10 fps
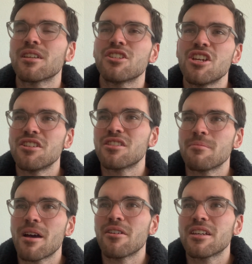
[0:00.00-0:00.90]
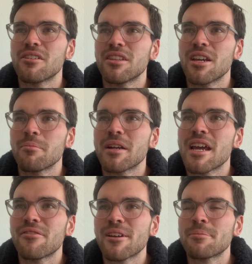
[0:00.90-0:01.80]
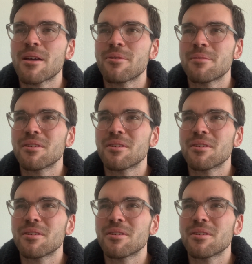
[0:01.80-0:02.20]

I changed them out here and there, but I've kept that one up